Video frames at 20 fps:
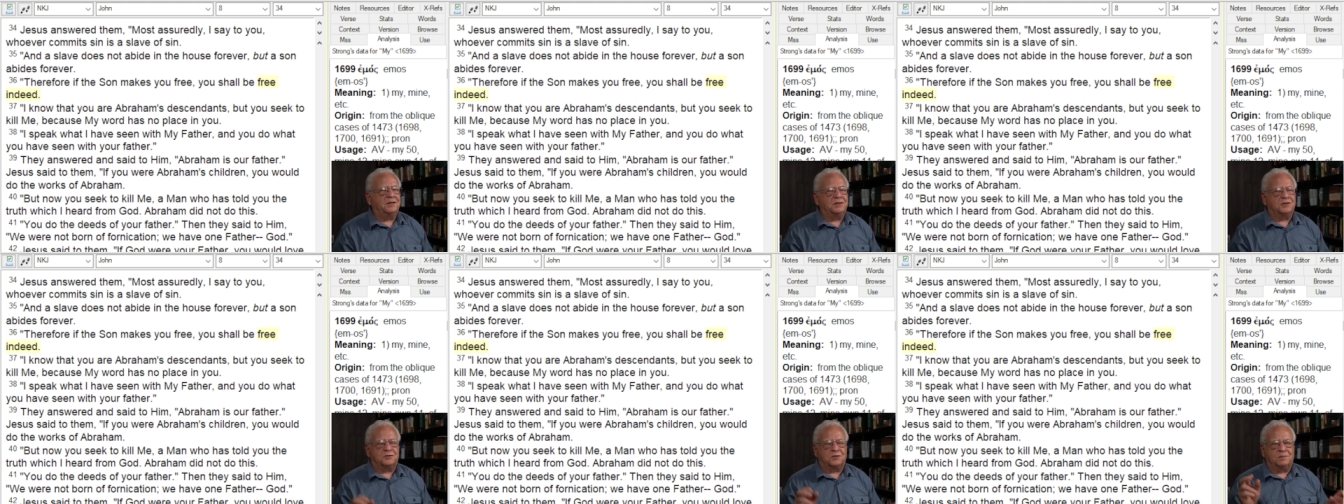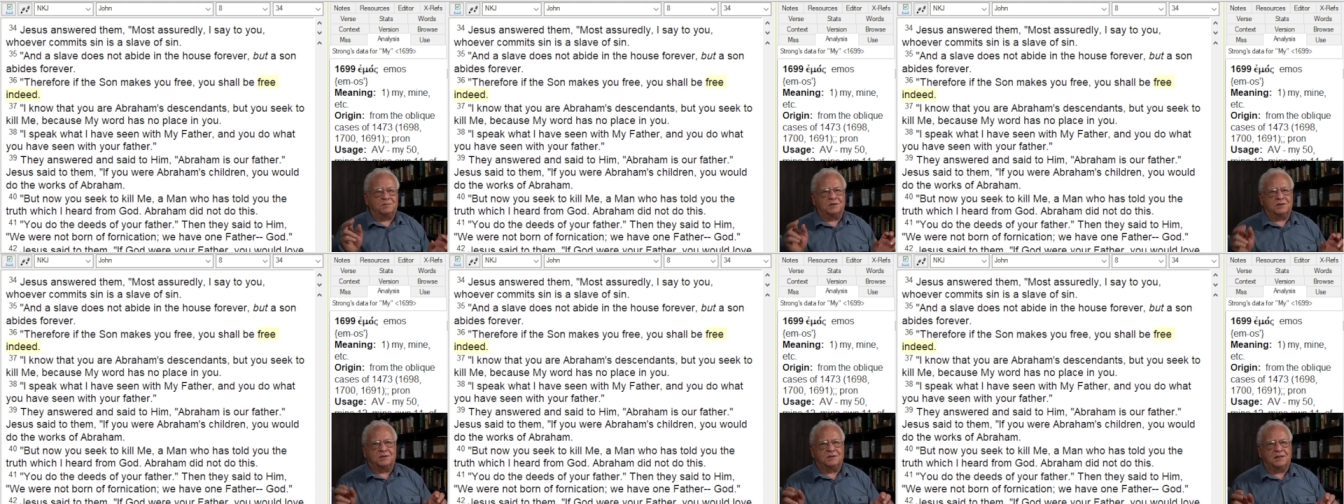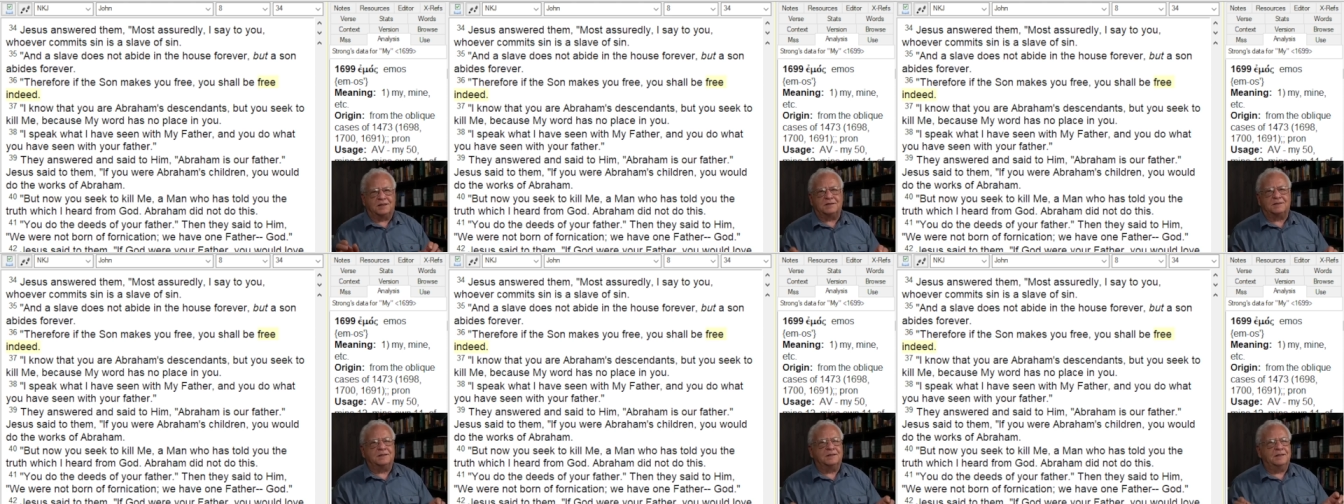The scripture
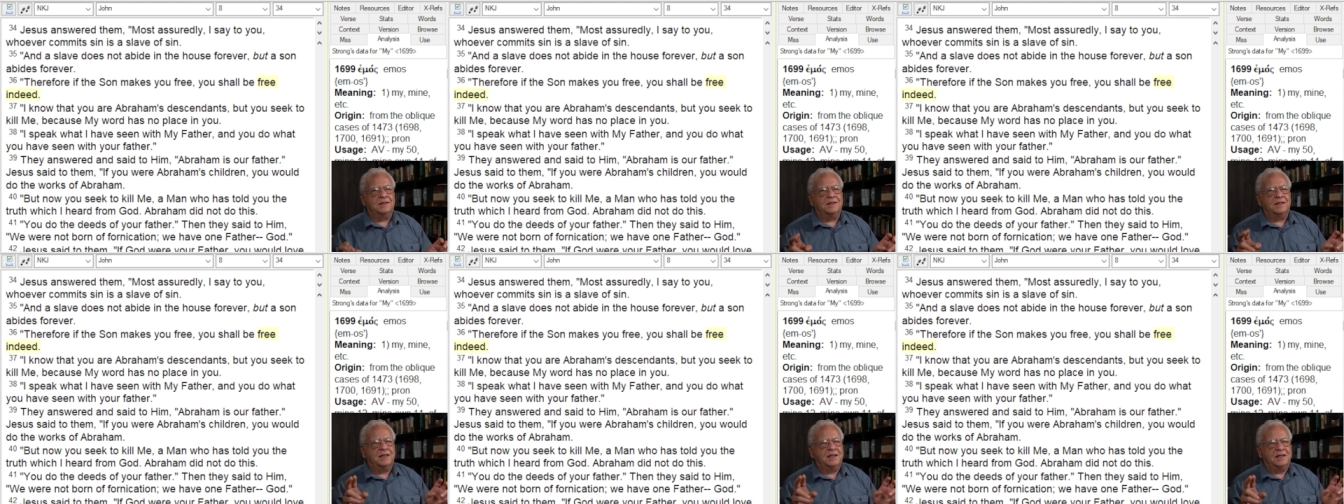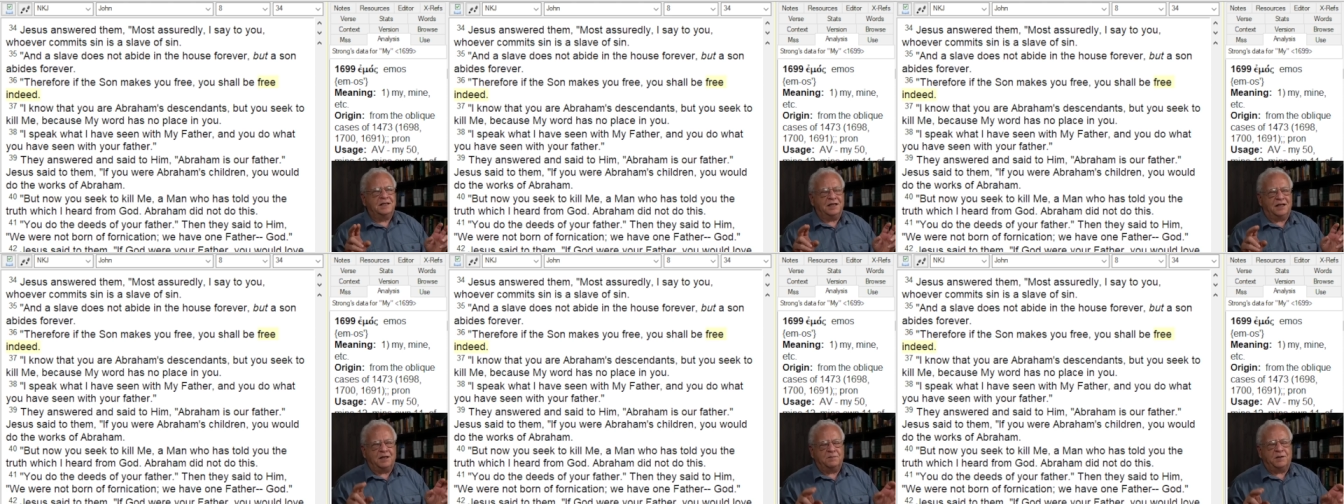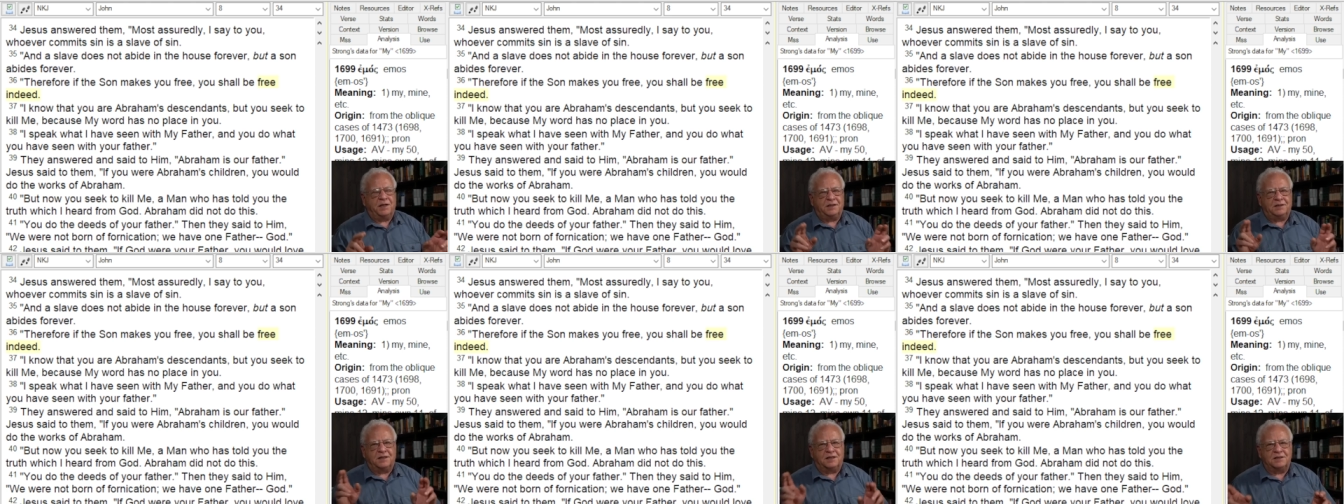says
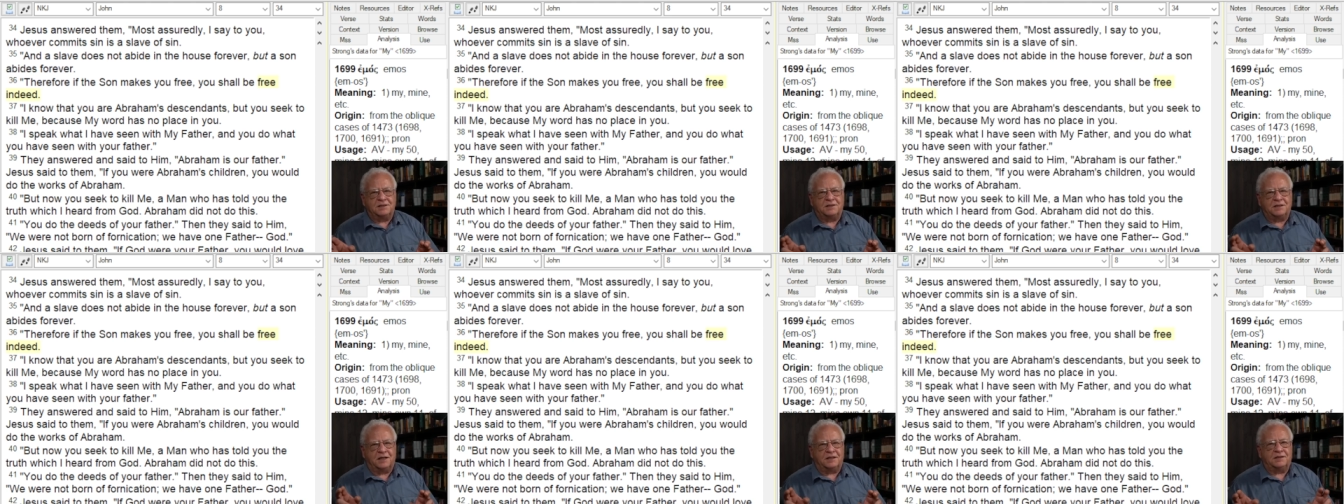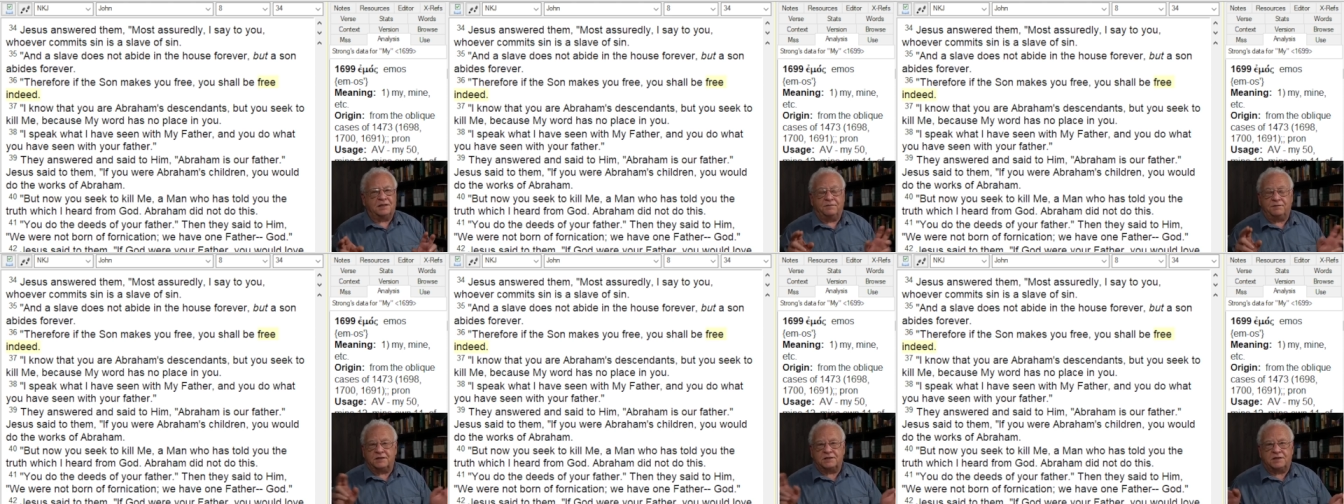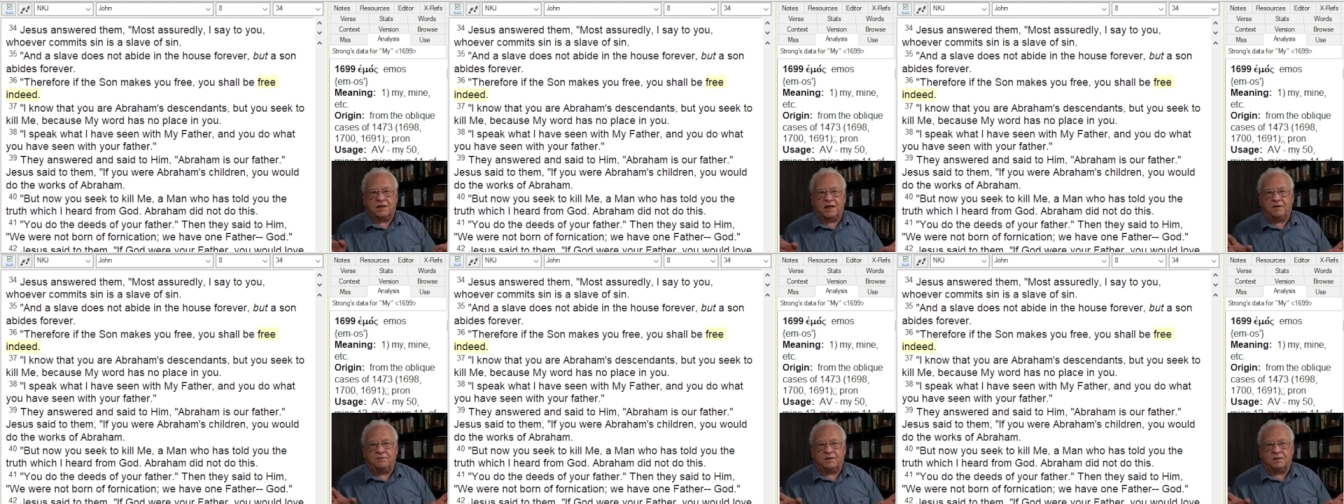anybody does that, they've
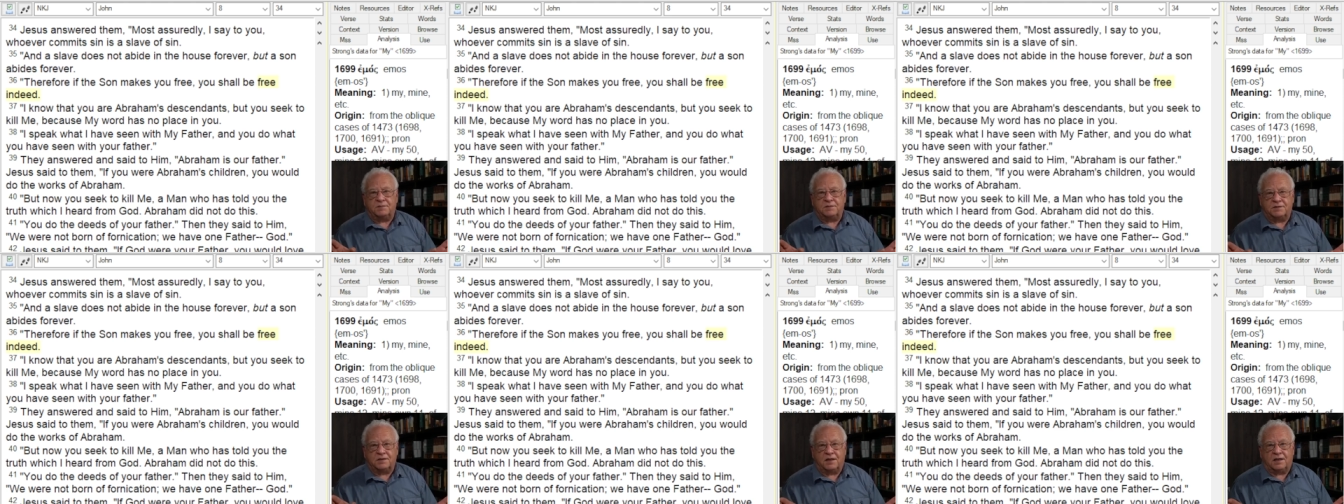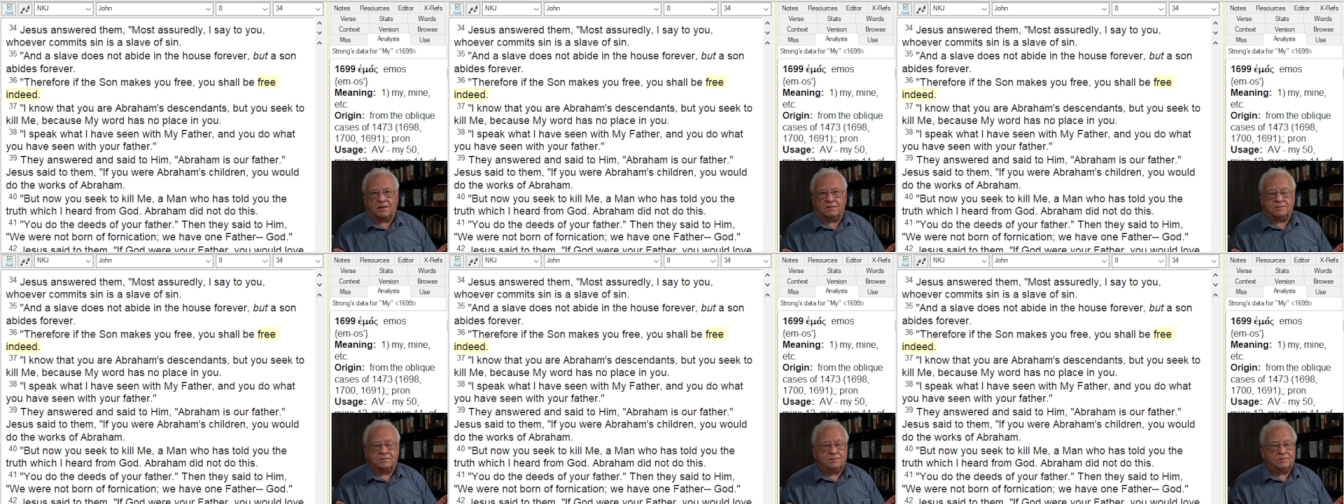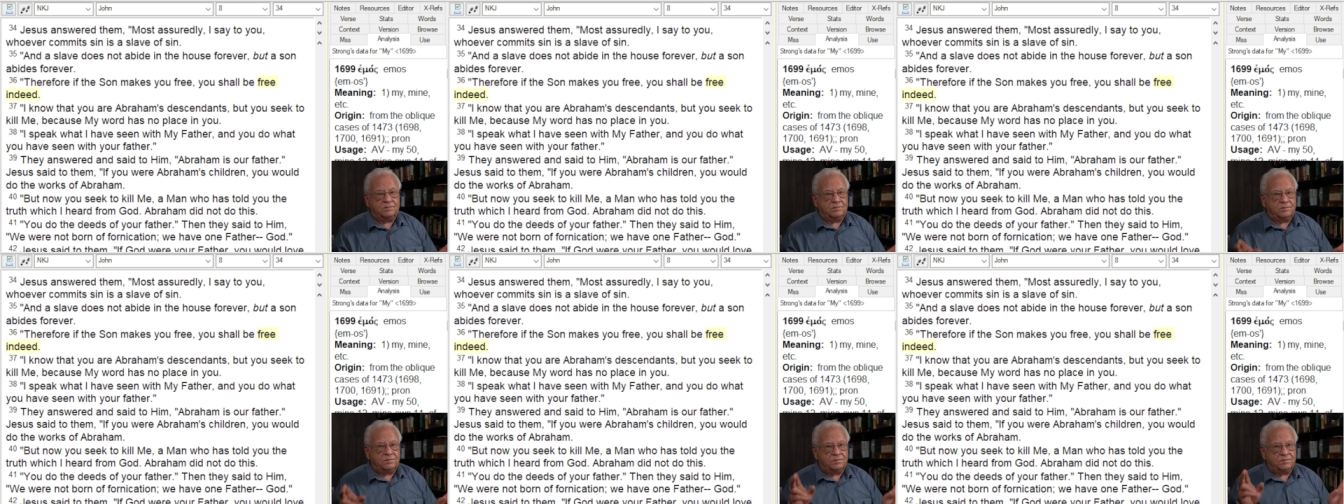deceived themselves.
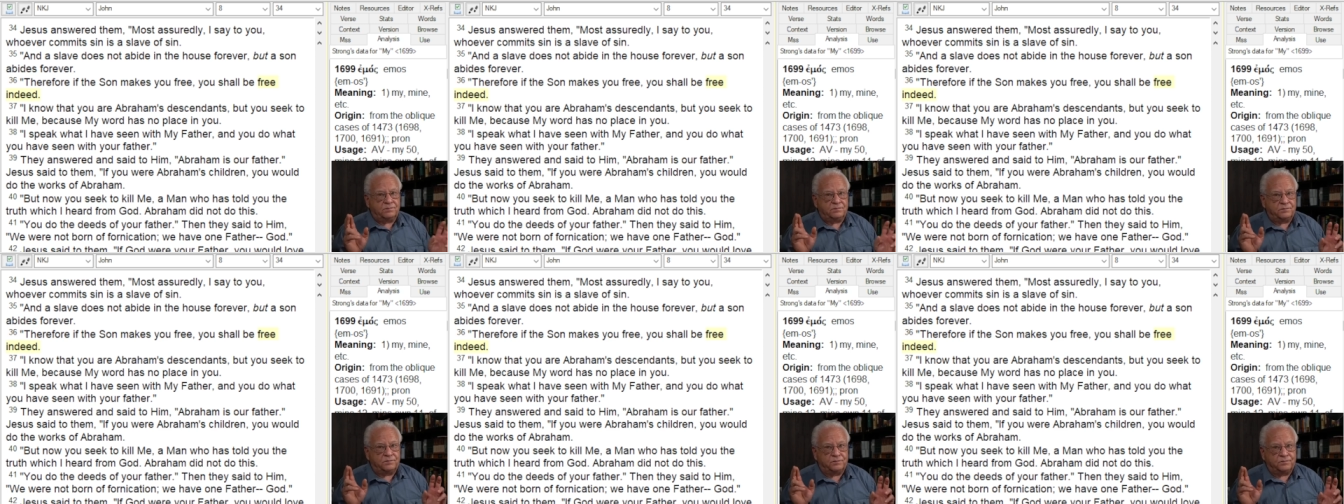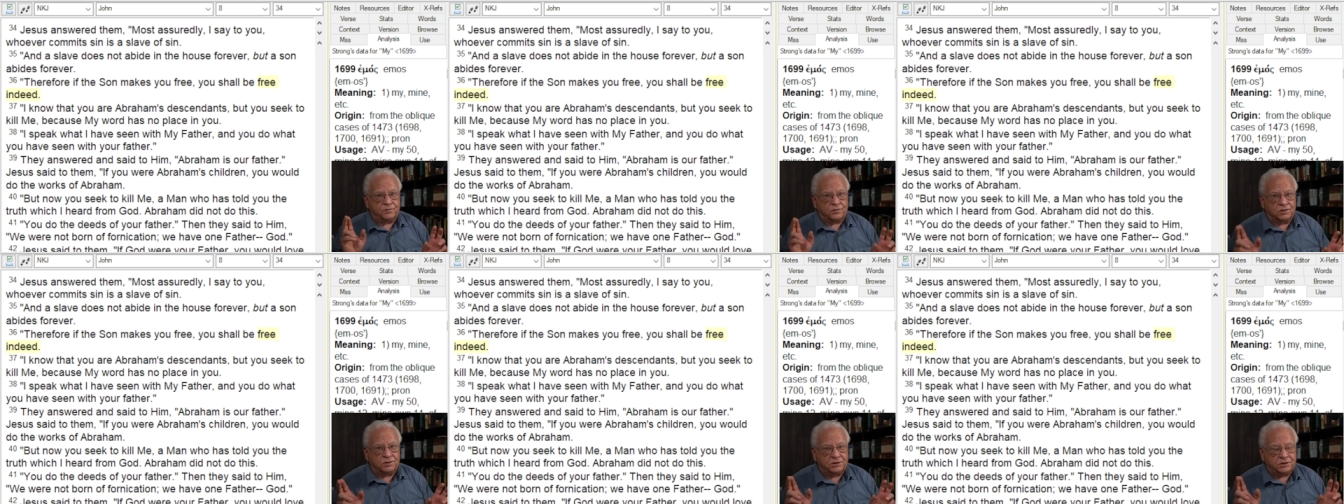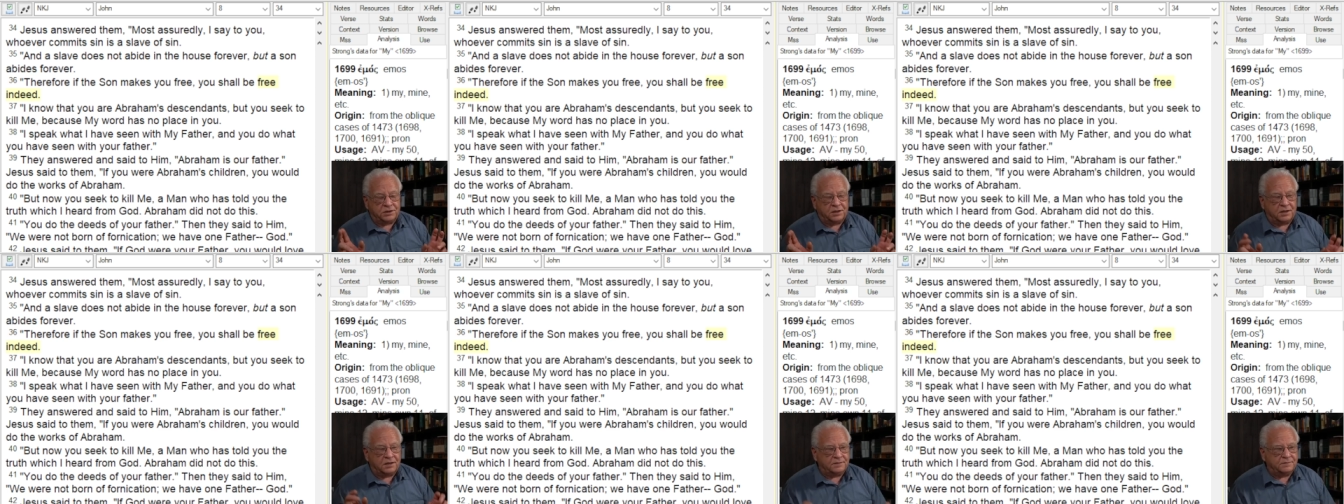First
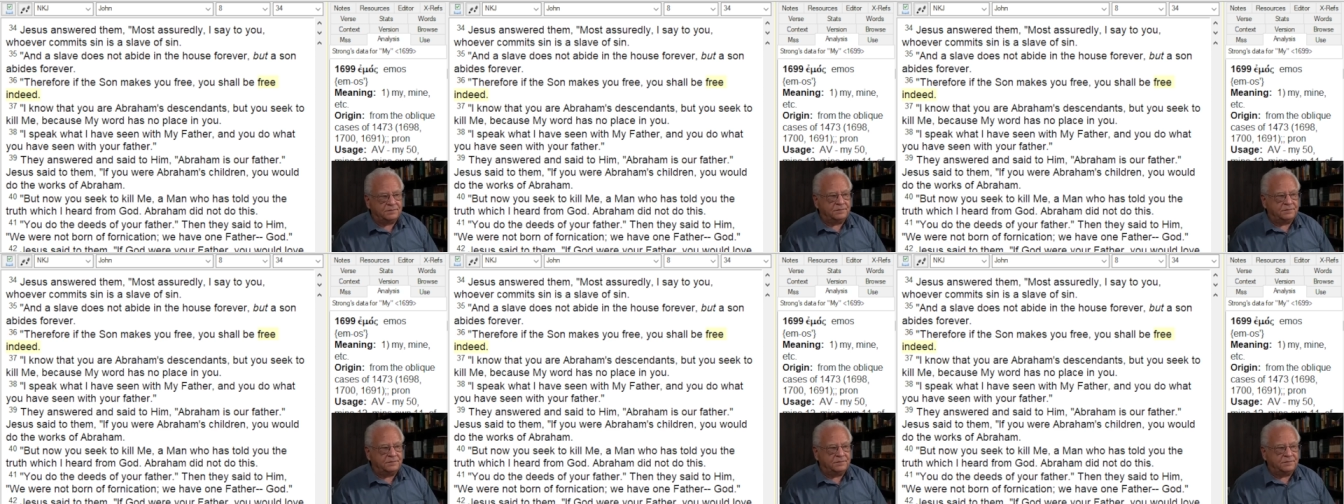John.